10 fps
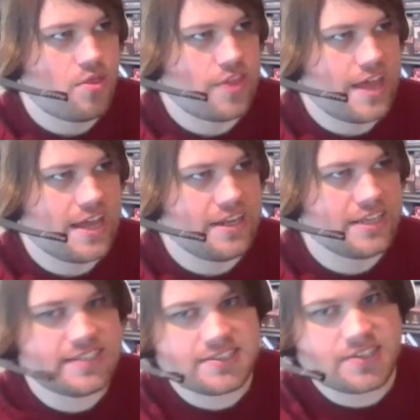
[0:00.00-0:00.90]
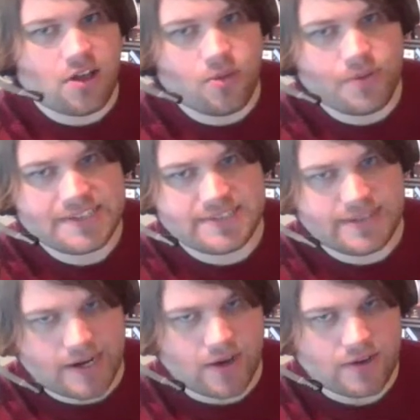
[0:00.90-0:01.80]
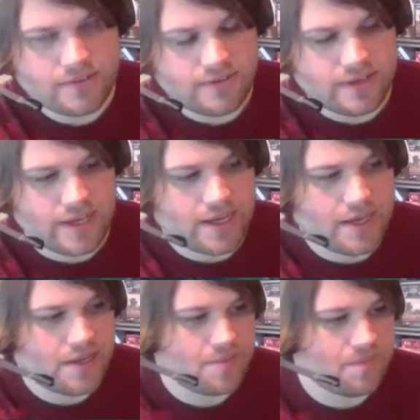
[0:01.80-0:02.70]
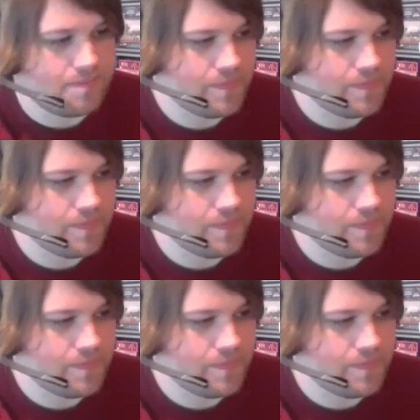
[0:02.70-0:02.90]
that isn't always there. Um,